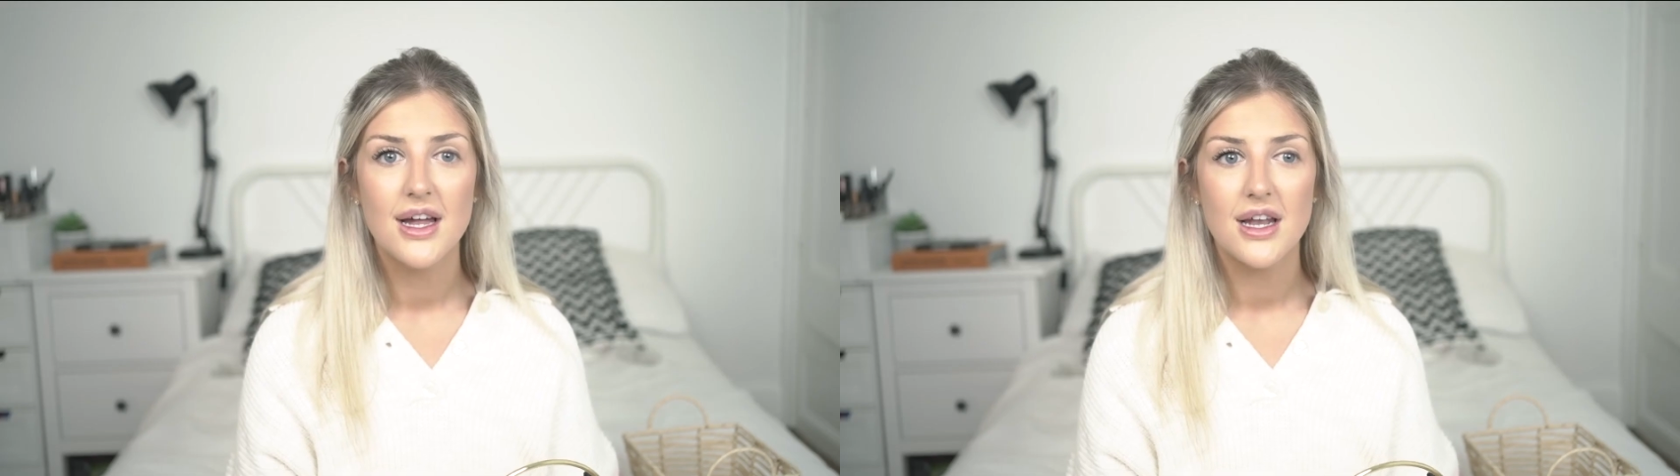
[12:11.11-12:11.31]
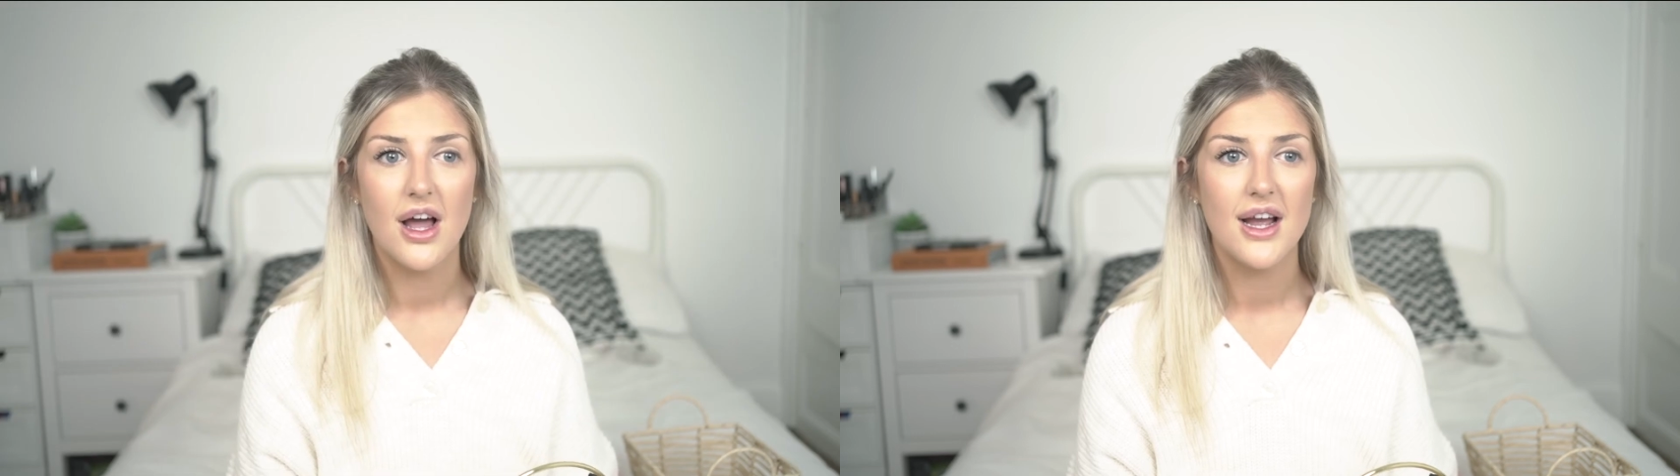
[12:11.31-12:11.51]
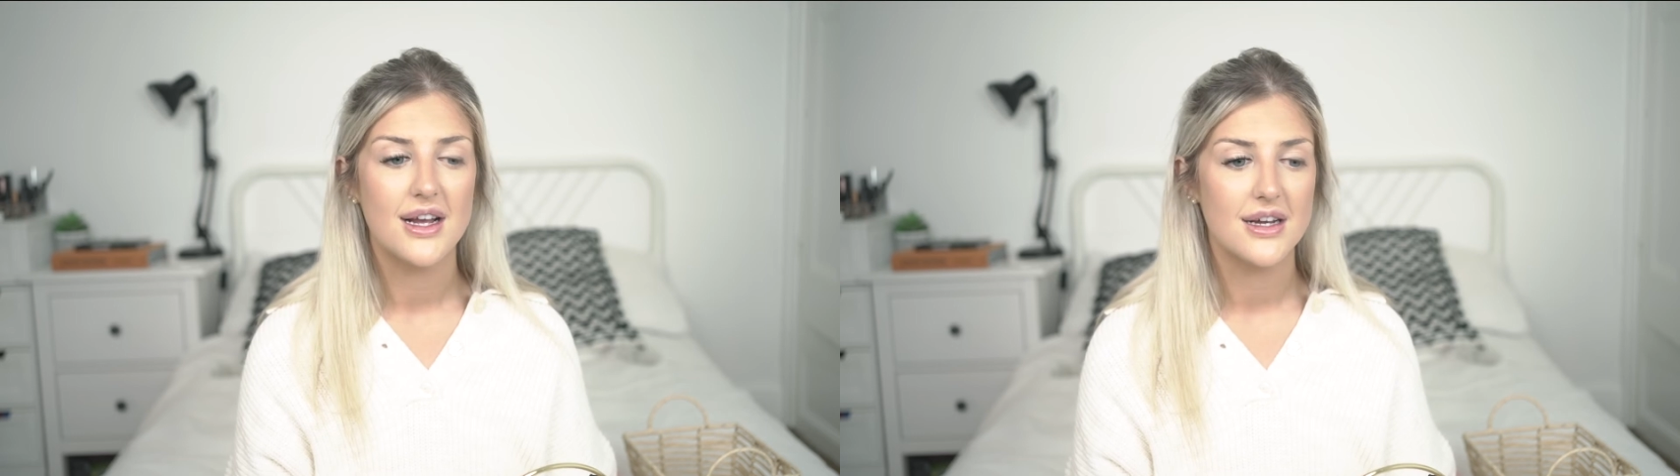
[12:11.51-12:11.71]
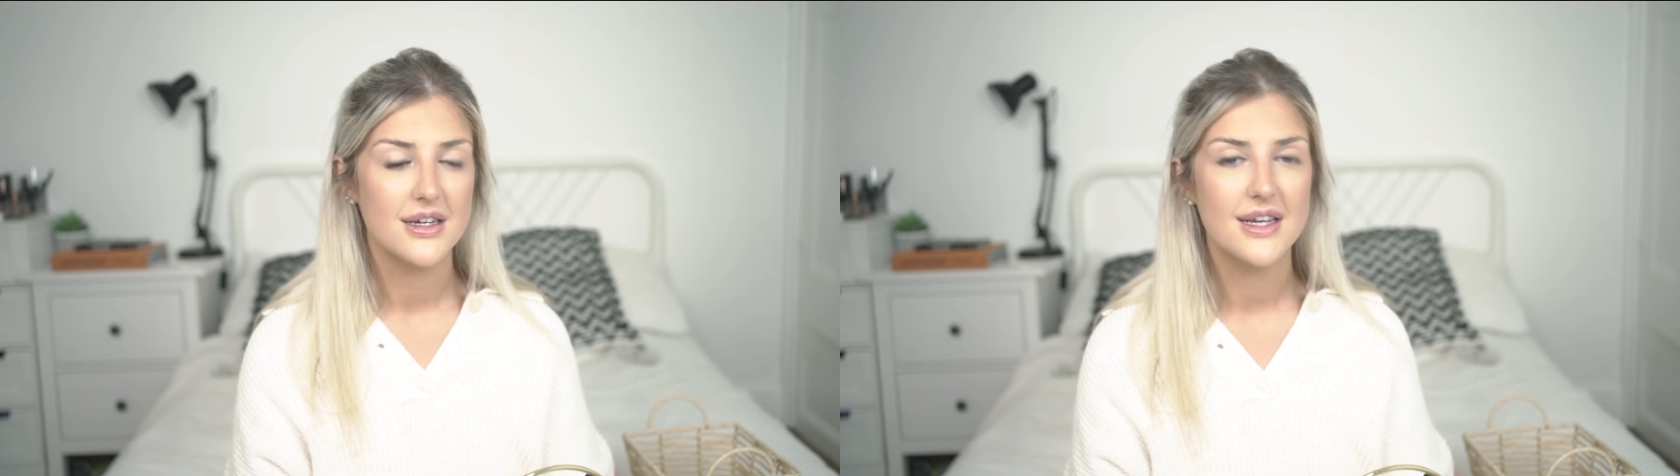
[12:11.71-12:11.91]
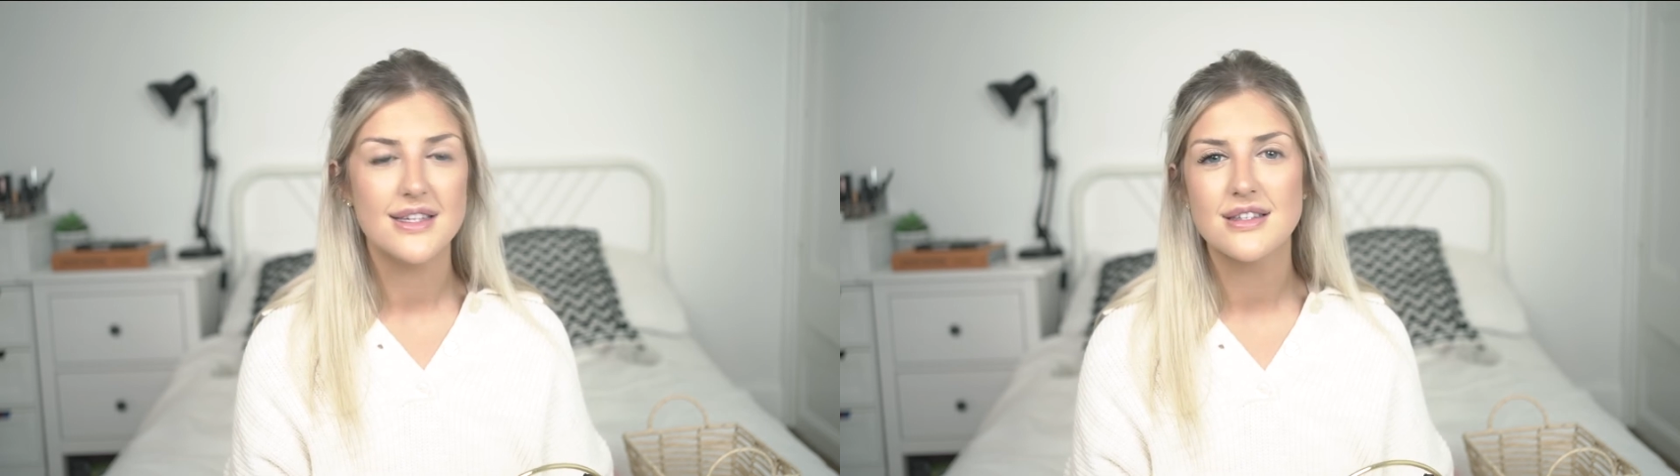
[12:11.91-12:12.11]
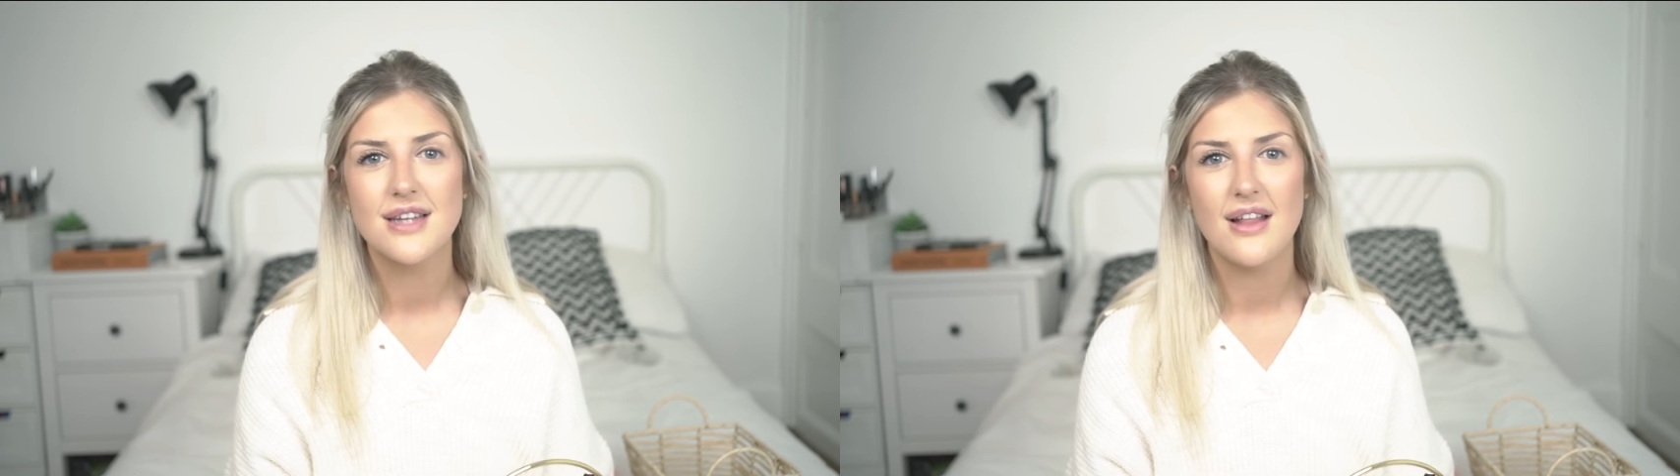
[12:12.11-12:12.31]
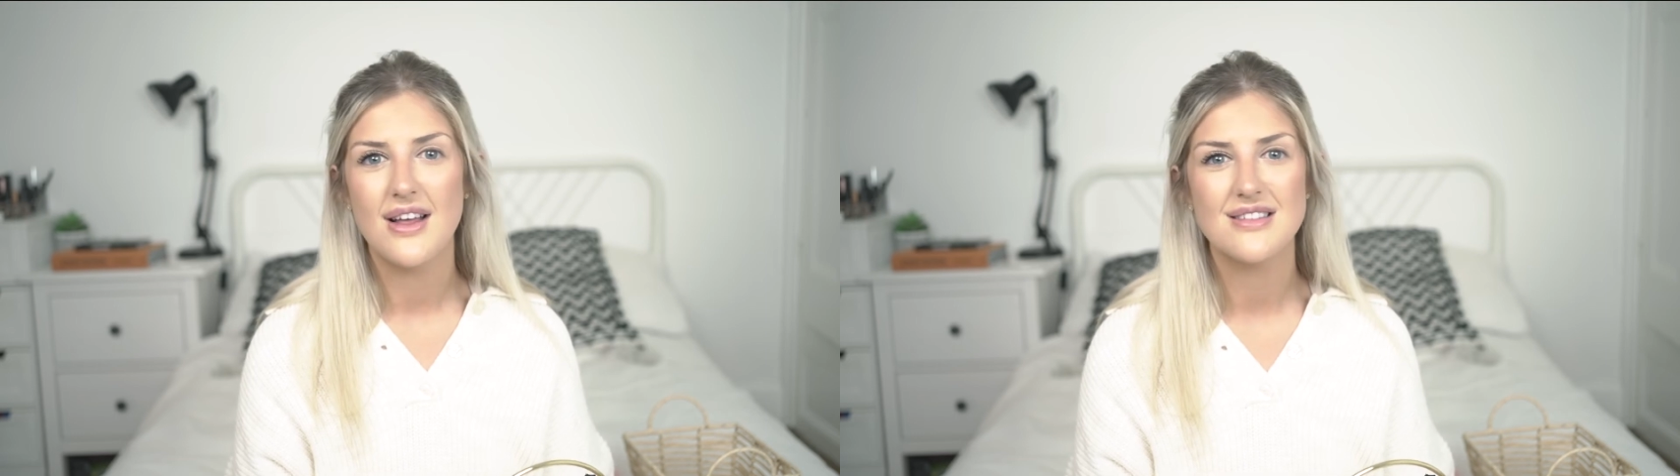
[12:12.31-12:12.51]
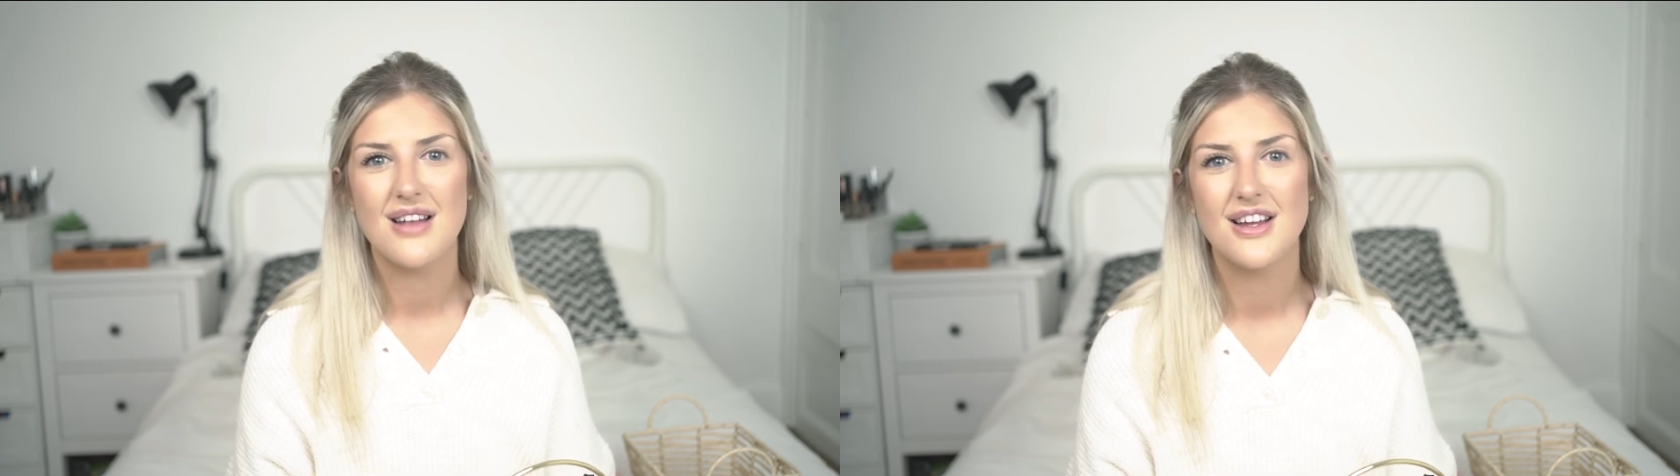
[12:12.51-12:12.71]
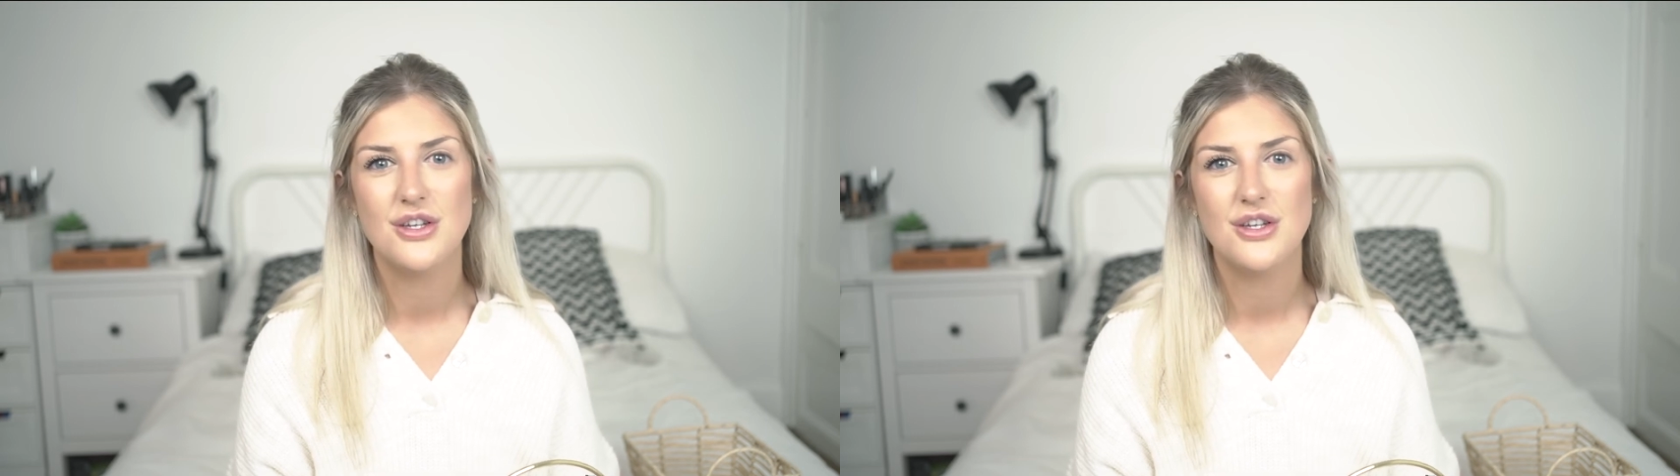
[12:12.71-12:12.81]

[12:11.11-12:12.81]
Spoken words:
Like, that's like